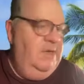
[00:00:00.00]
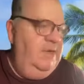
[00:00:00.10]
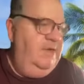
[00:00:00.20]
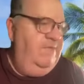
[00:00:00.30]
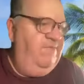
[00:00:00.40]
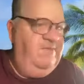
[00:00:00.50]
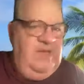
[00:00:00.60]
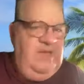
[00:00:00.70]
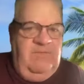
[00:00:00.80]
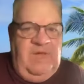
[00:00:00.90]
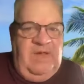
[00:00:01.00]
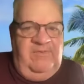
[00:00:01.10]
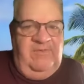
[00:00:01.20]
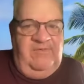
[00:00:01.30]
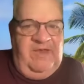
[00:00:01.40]
the 50 commands
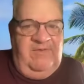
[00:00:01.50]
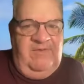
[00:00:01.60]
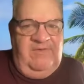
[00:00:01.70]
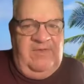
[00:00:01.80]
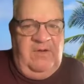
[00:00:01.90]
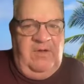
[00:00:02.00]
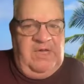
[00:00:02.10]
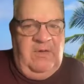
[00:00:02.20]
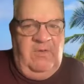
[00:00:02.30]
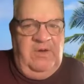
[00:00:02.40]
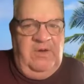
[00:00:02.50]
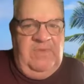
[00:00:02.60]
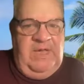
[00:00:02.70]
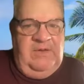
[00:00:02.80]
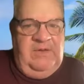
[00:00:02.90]
of Jesus that I go on
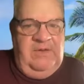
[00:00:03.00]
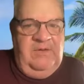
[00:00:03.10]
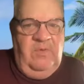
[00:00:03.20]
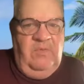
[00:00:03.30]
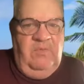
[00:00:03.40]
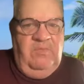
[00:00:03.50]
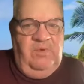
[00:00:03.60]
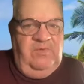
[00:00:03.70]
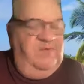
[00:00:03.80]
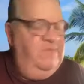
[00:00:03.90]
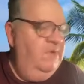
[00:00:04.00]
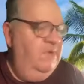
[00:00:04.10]
about in all my books,